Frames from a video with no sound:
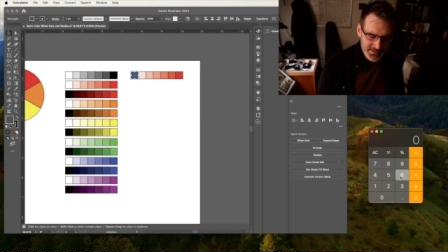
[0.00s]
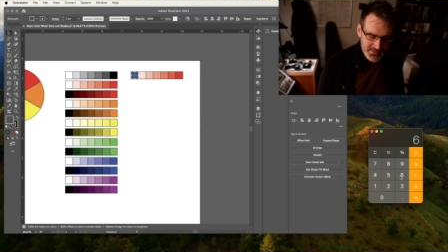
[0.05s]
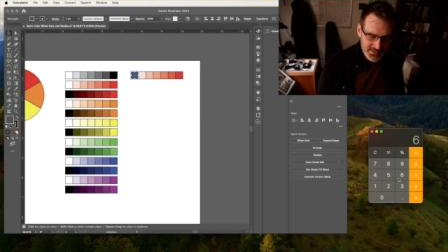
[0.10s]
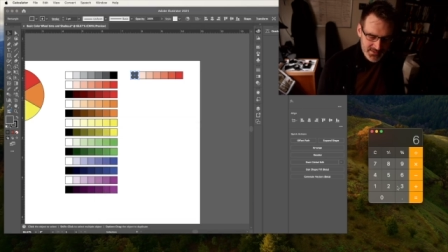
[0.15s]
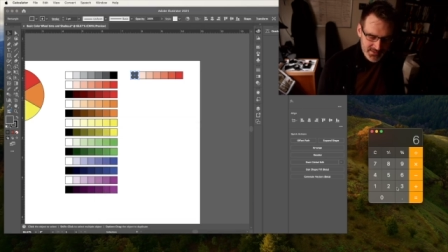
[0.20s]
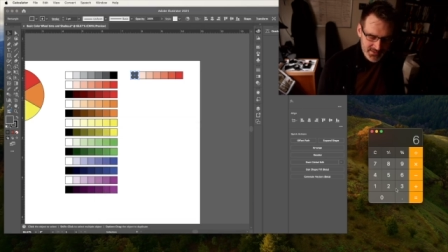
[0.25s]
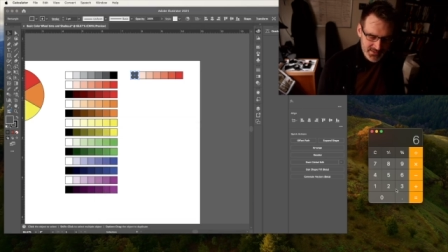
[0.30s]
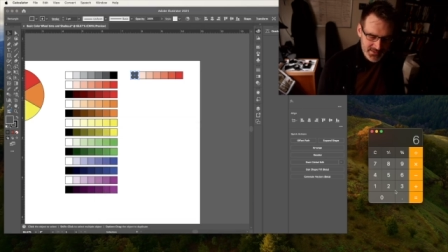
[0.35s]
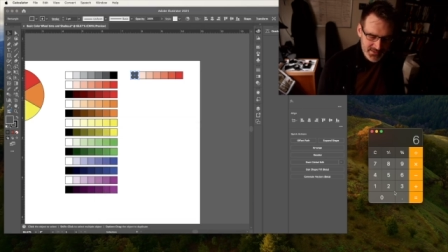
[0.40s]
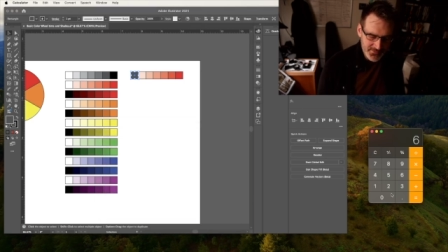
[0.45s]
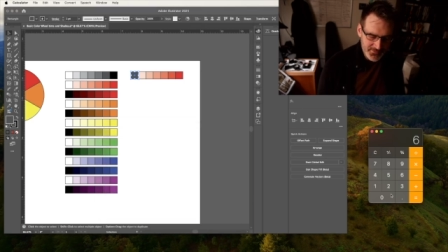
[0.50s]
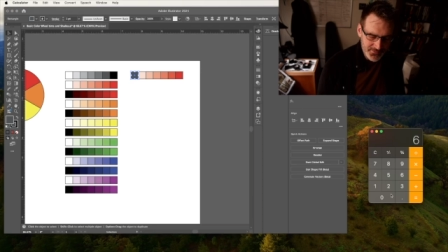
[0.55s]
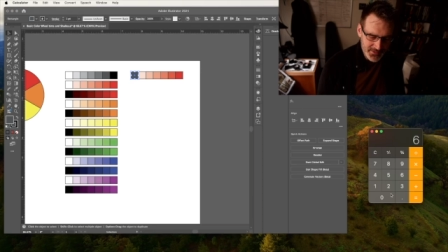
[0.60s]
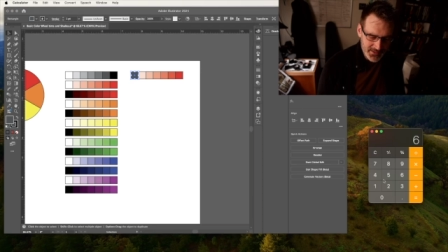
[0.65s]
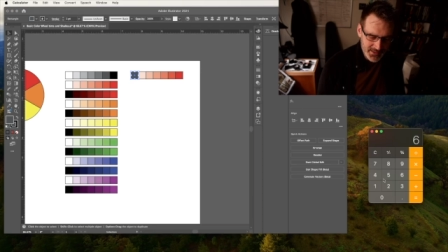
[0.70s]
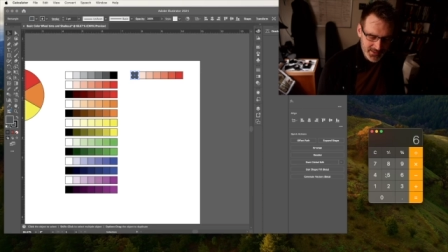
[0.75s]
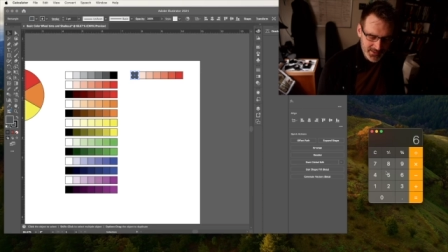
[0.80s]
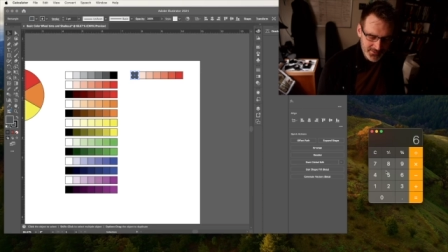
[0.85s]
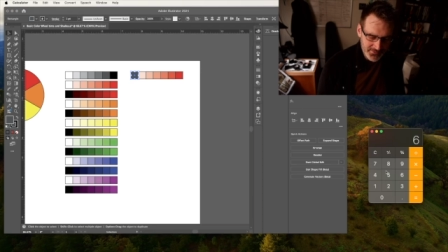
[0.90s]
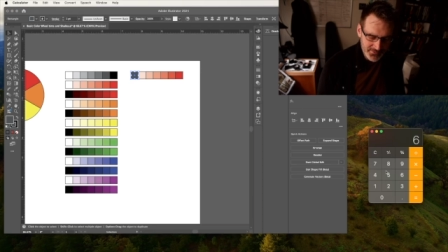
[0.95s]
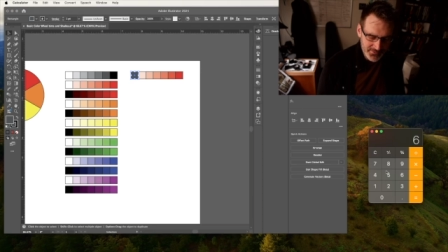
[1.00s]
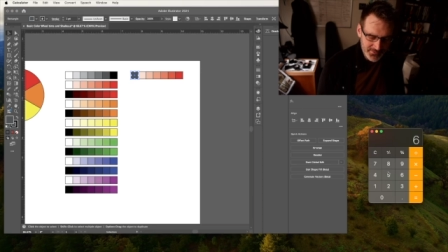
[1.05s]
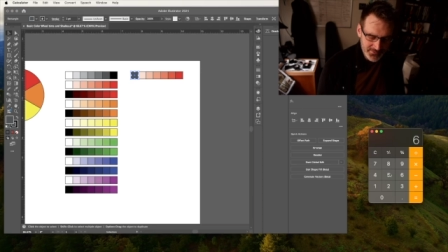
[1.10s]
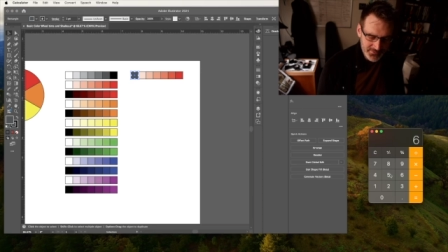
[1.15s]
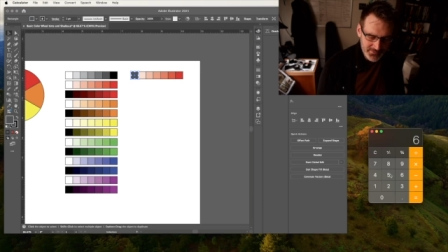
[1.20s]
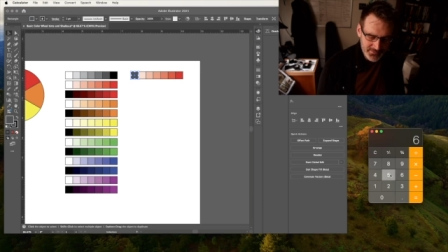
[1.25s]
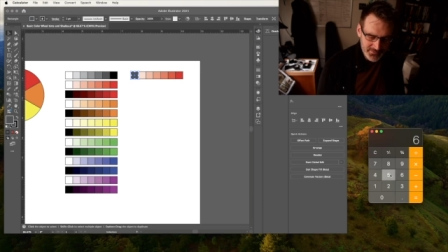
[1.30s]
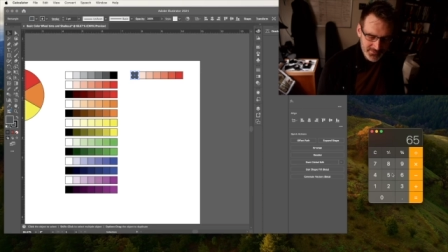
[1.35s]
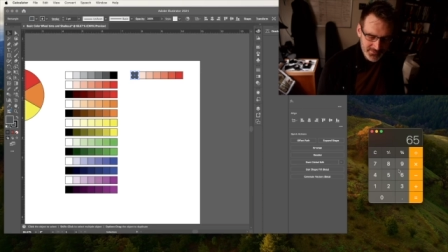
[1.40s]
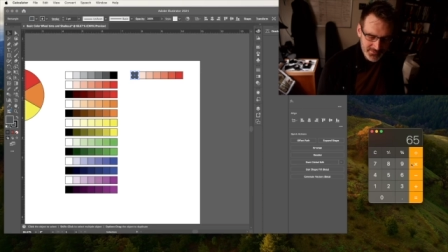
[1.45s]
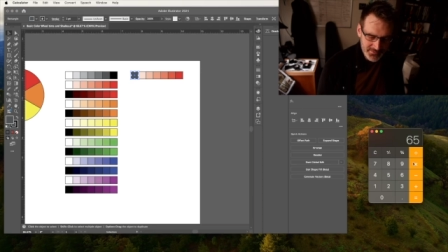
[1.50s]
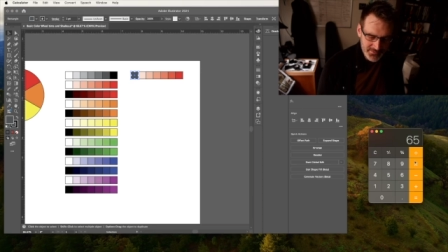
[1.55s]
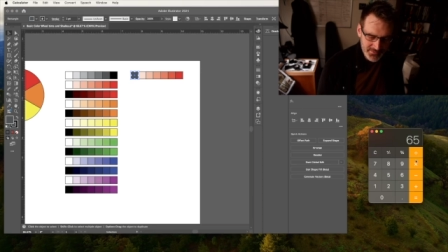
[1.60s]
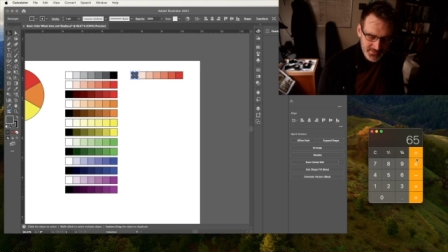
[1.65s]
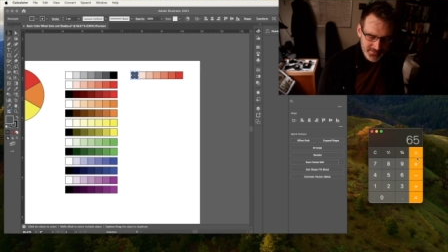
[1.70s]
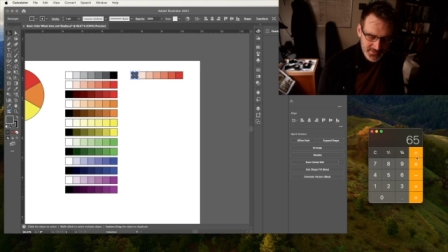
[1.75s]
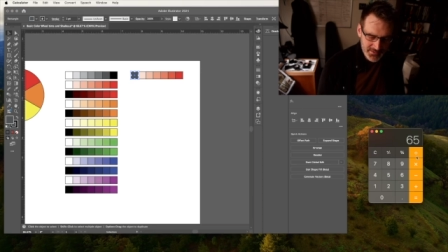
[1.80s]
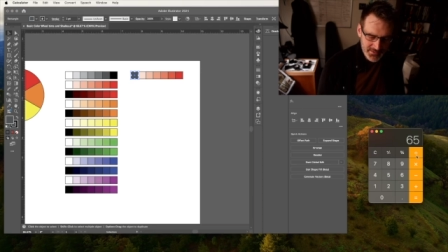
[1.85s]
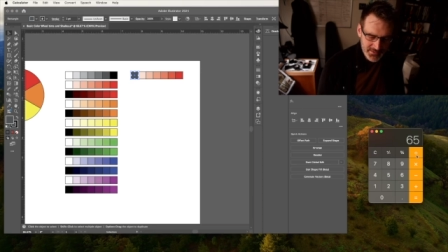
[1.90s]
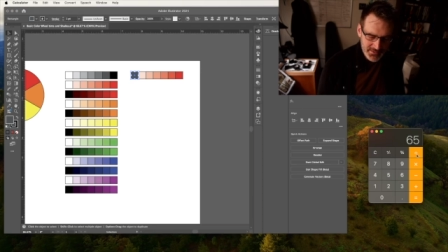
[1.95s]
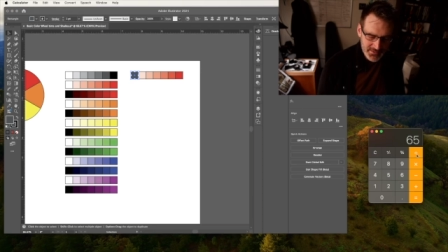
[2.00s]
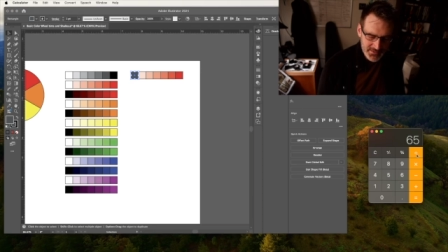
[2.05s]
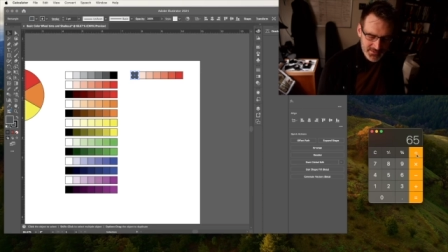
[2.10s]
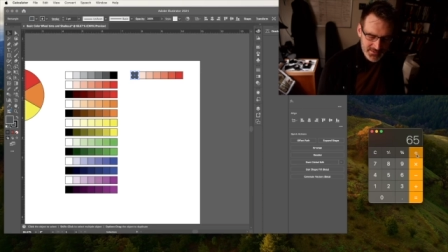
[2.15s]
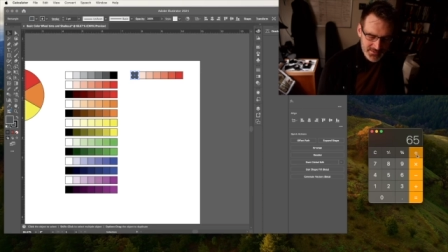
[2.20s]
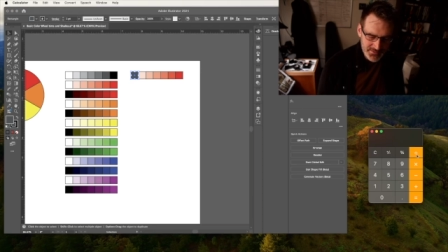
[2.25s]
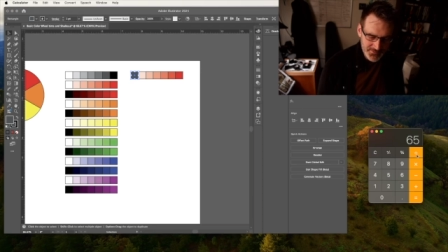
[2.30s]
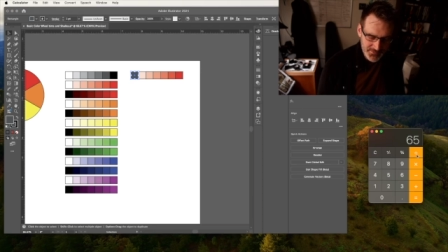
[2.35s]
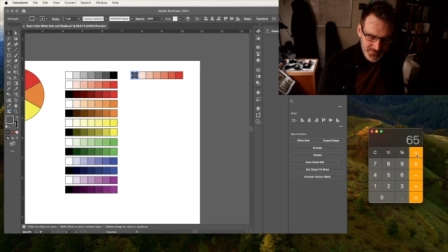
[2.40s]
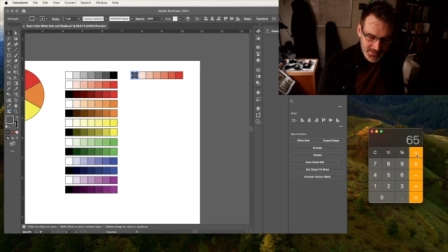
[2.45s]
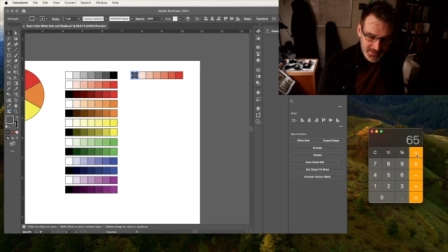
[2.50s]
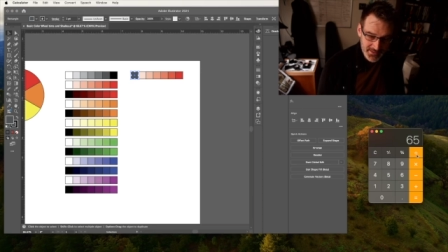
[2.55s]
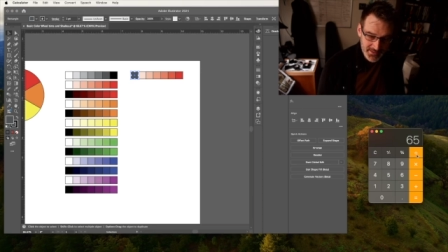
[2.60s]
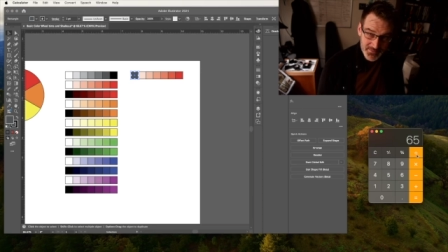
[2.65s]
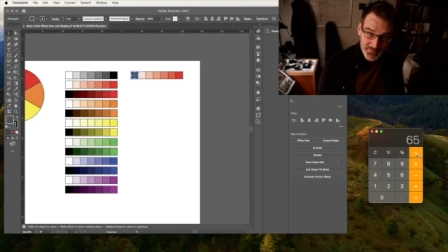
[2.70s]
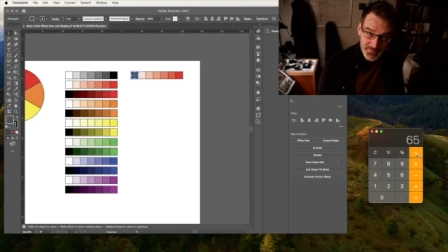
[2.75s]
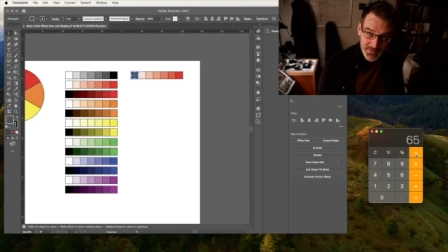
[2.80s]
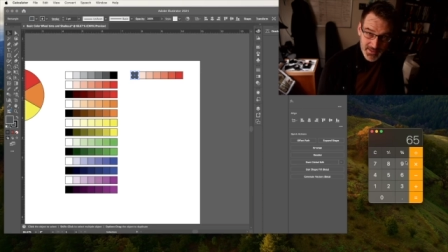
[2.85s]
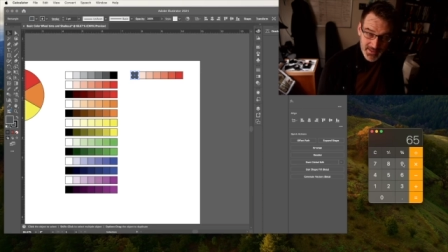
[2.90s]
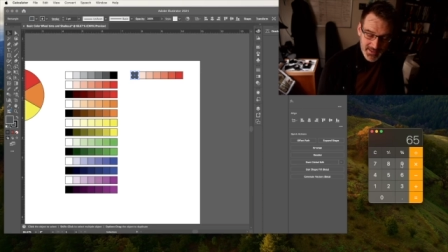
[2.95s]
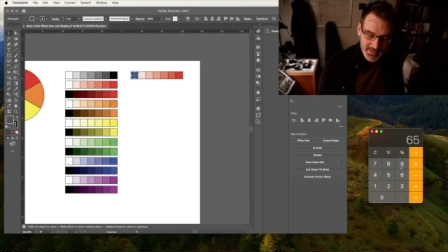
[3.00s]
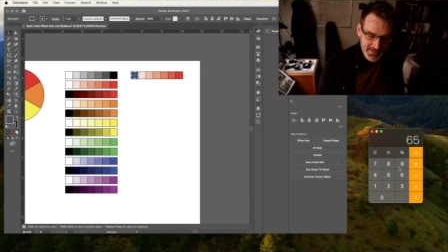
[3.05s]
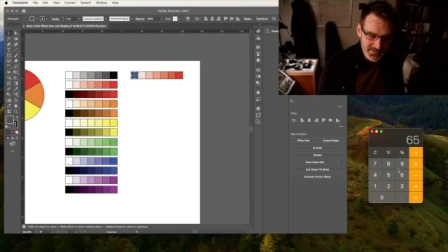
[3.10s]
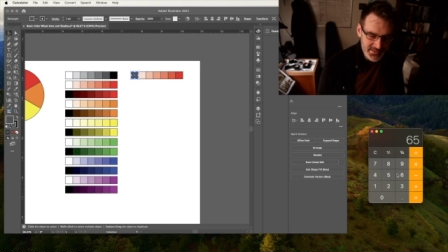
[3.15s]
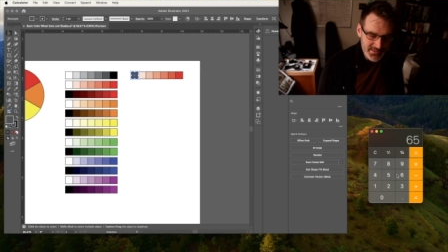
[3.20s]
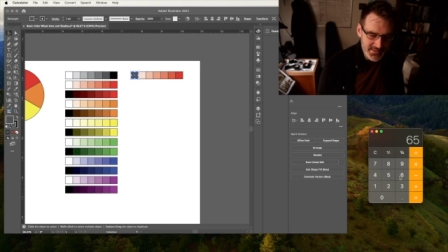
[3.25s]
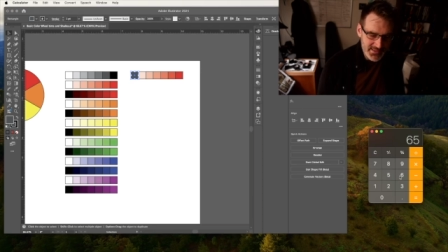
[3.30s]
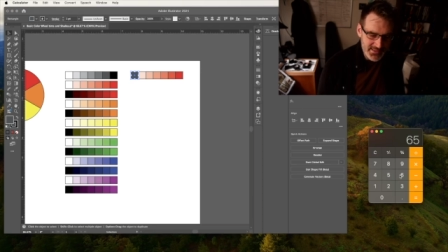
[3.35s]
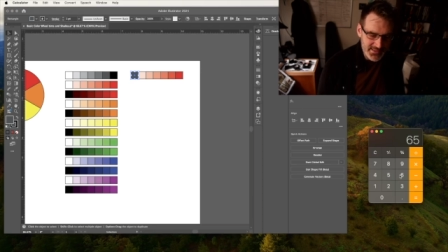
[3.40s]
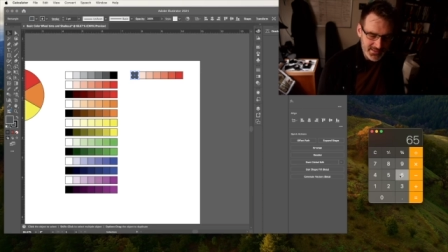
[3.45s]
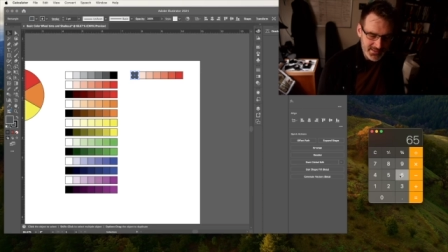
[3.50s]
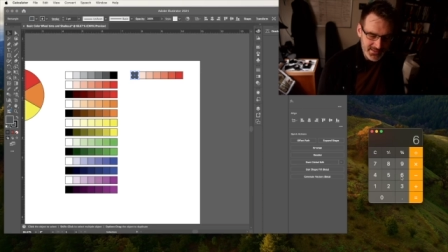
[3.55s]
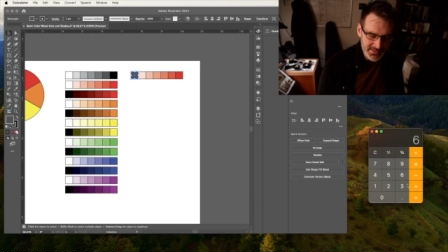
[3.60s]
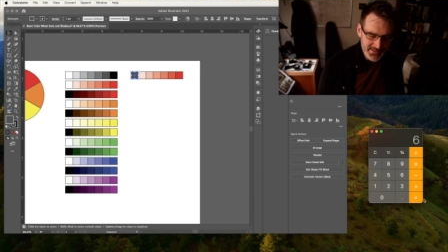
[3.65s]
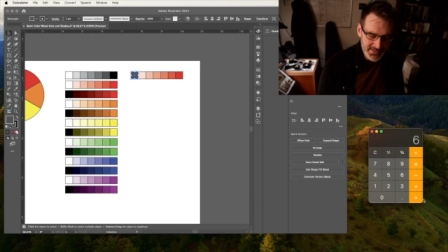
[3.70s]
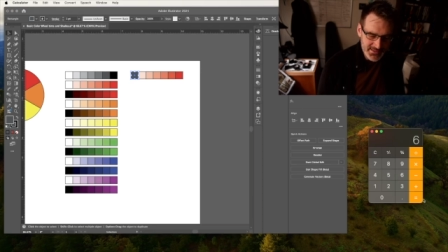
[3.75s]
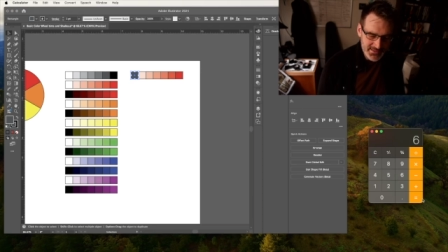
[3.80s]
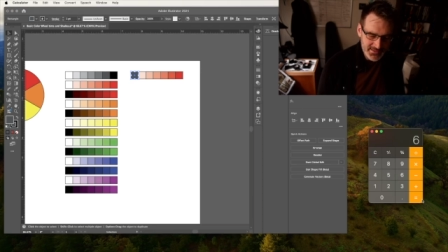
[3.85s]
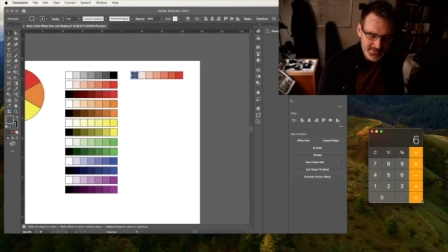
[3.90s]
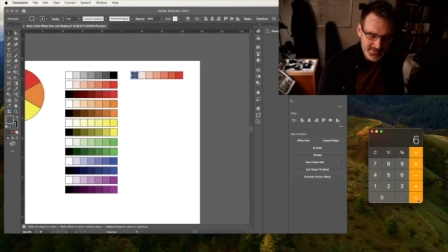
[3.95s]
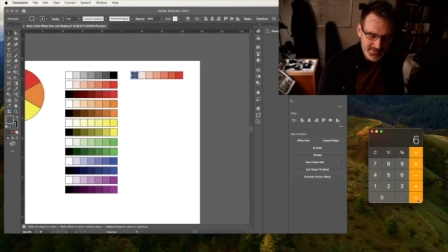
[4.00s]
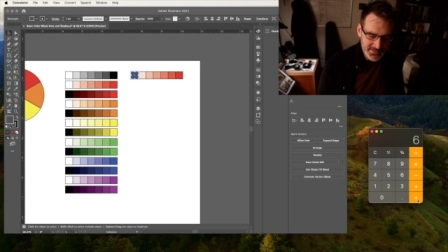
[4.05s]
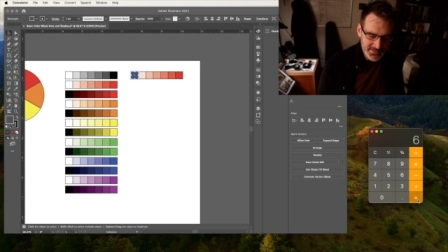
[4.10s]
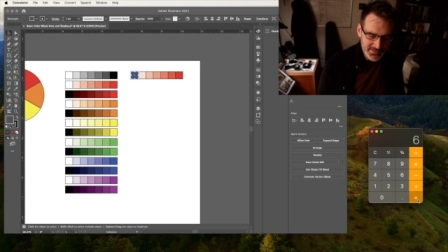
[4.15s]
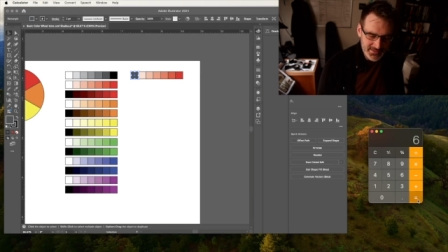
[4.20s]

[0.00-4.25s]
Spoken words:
65 divided by 6